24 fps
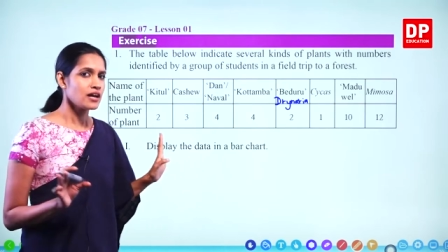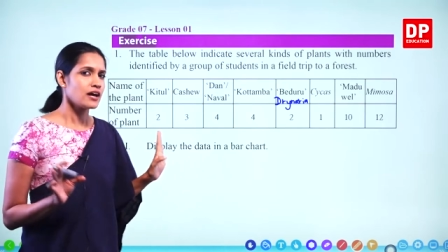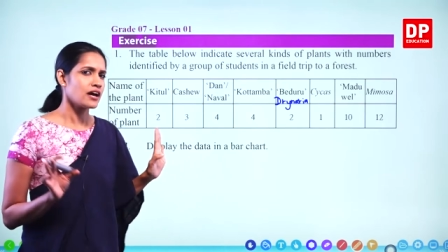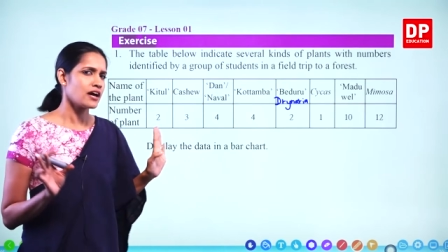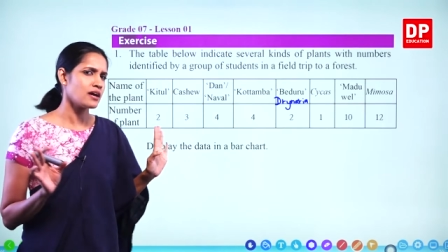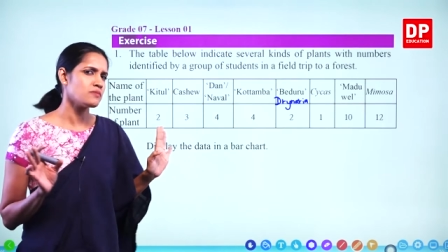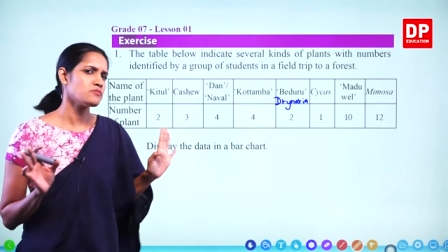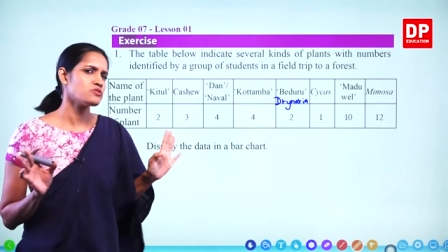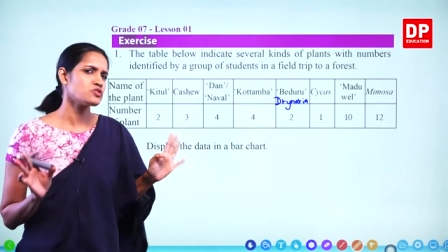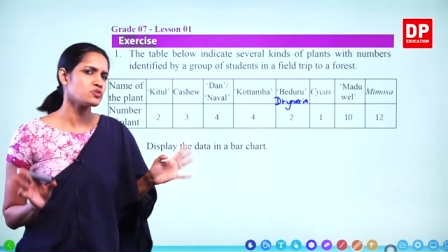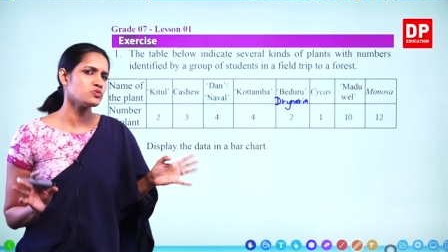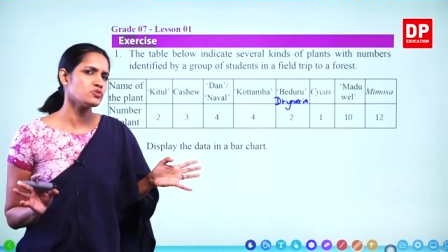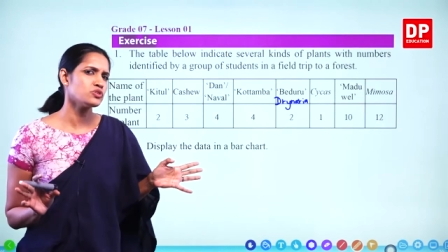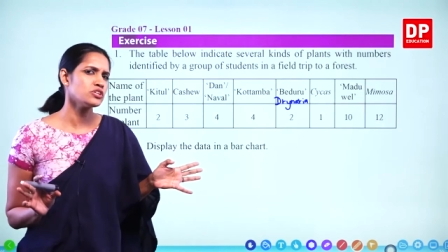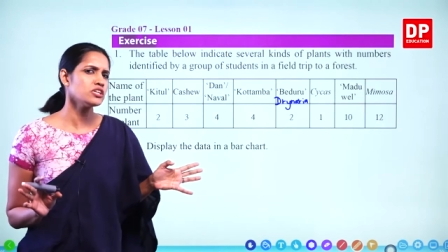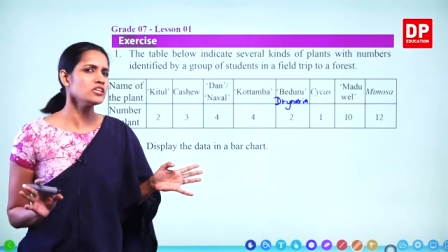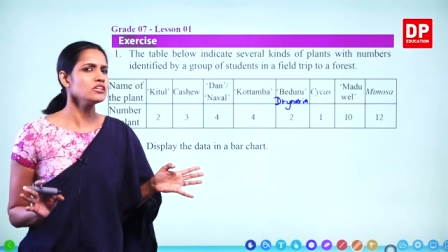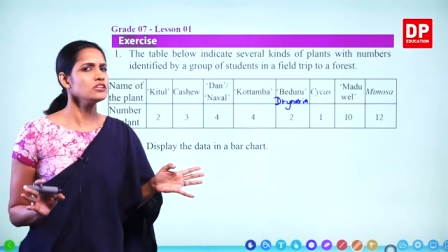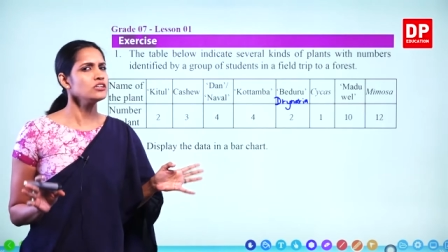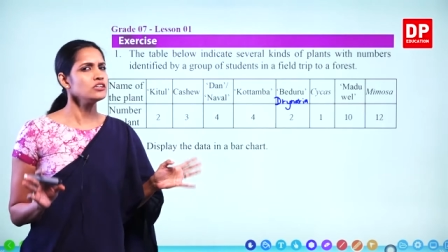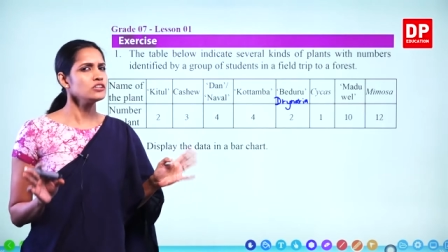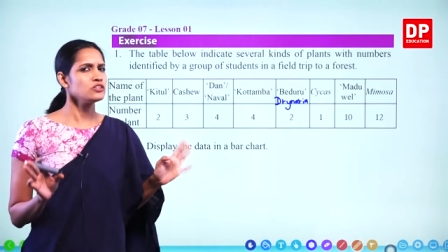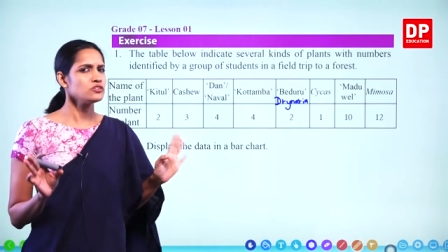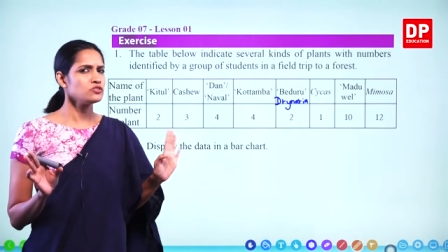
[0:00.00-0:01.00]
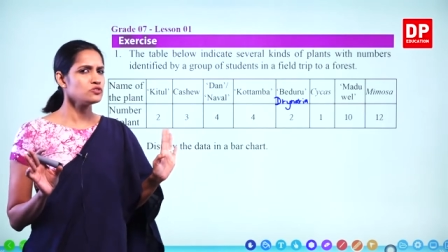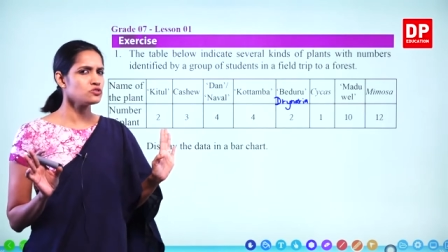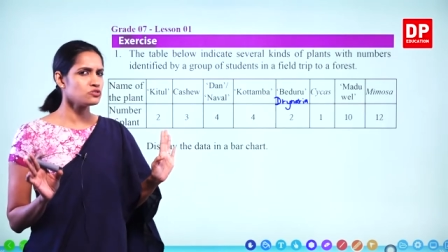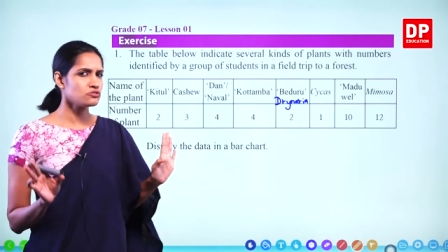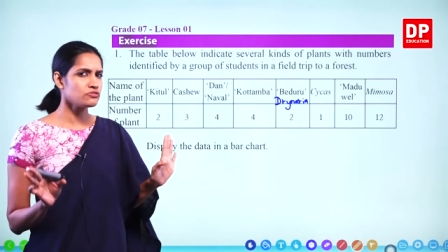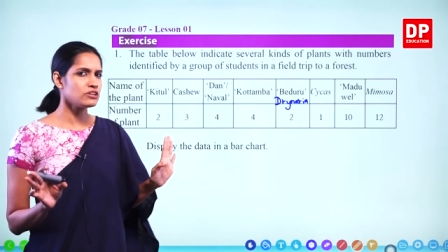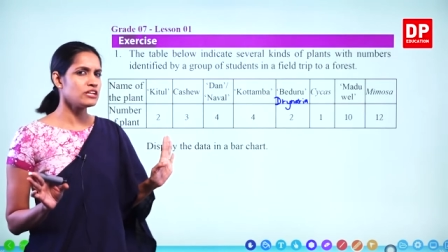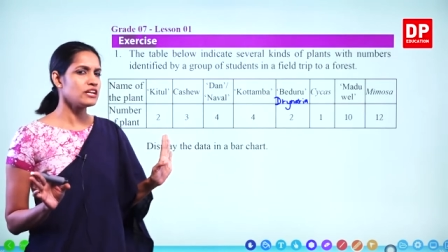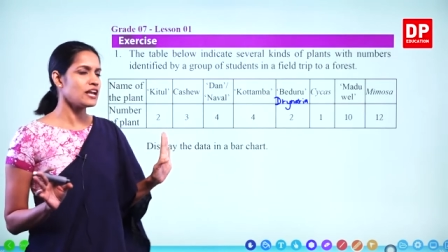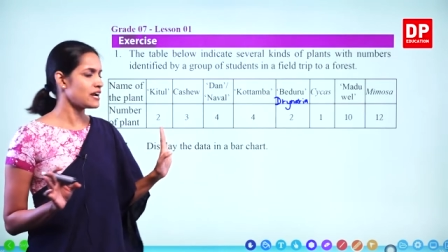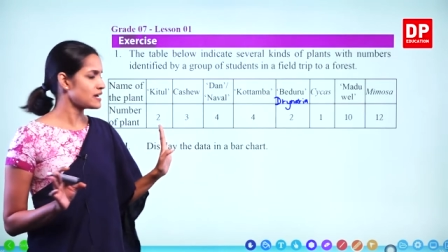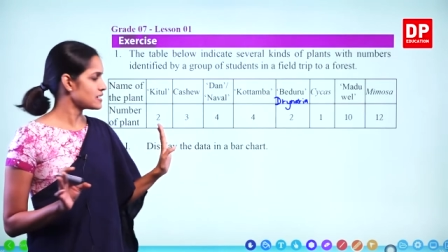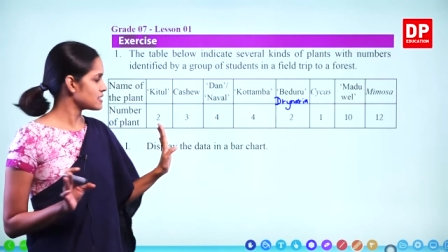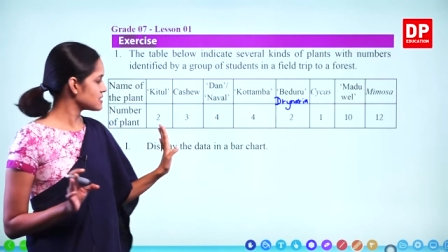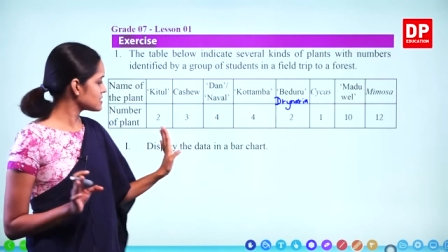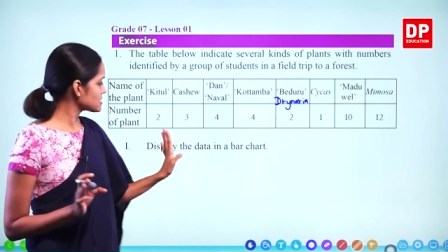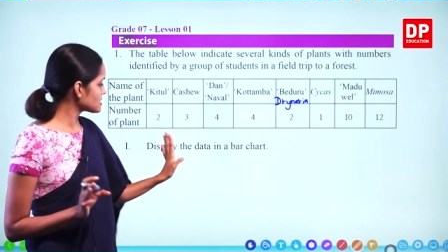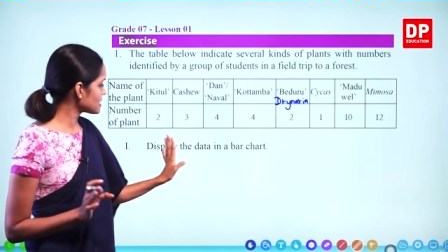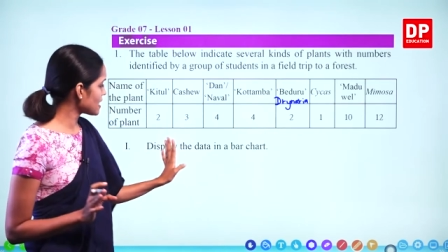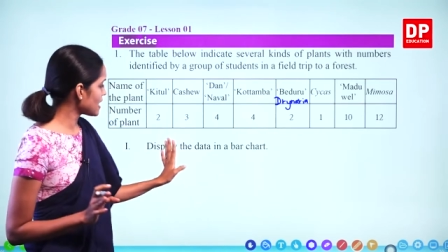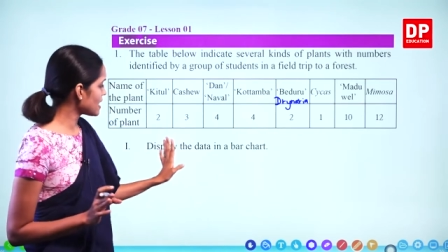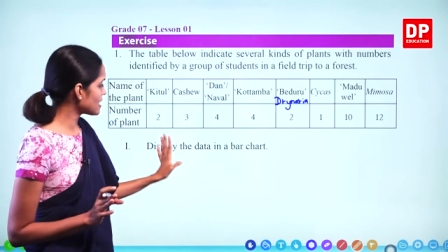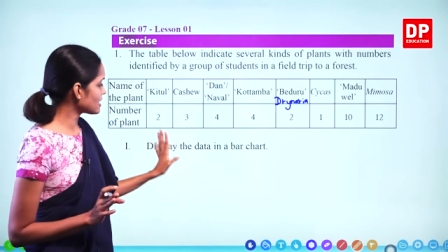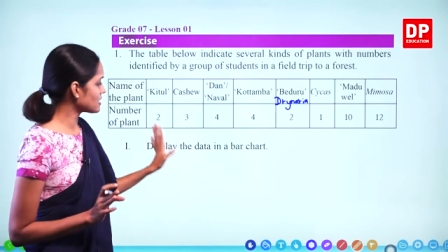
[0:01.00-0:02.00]
I'm sure you will
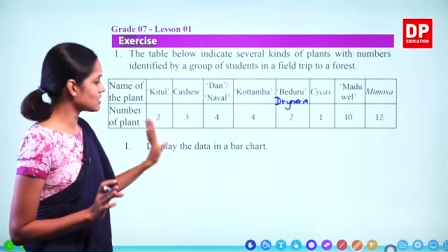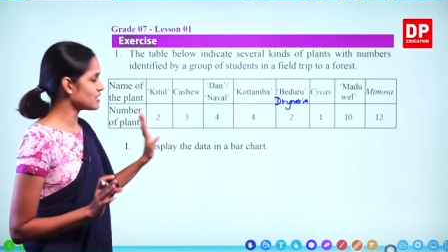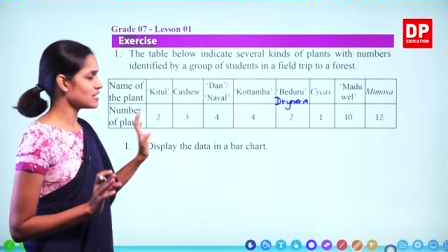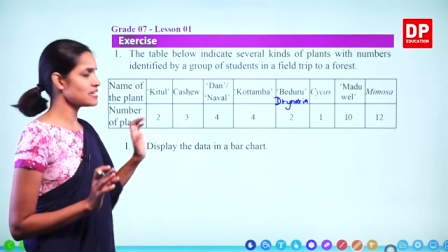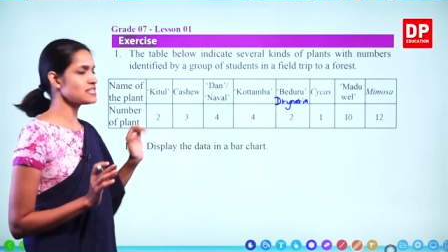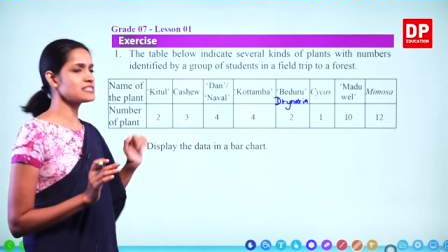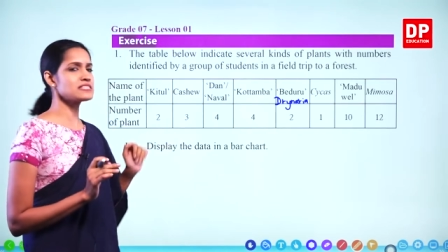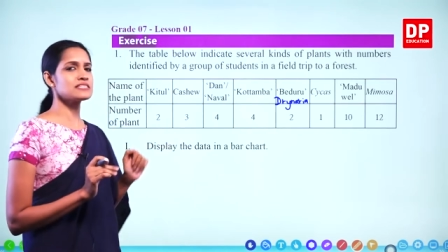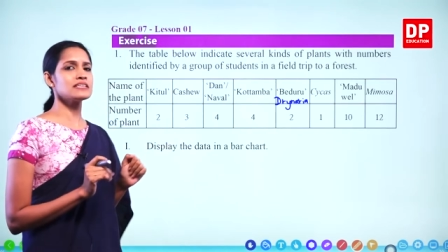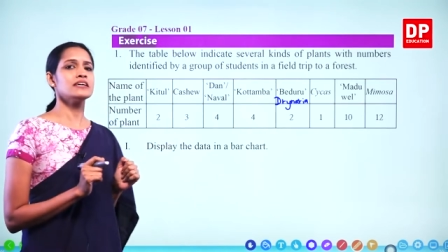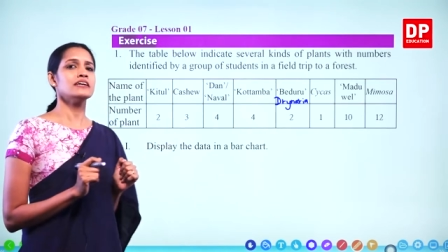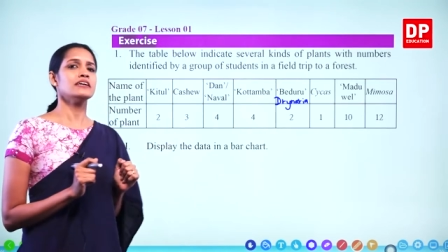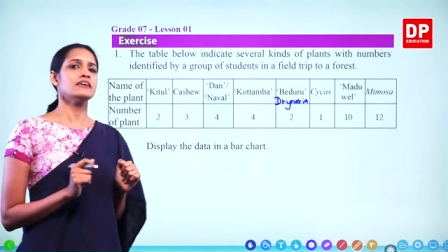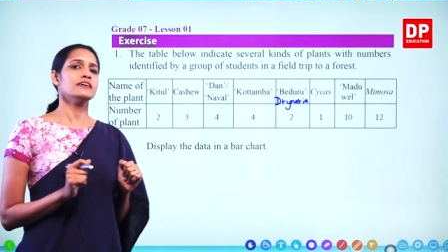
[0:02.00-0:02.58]
understand this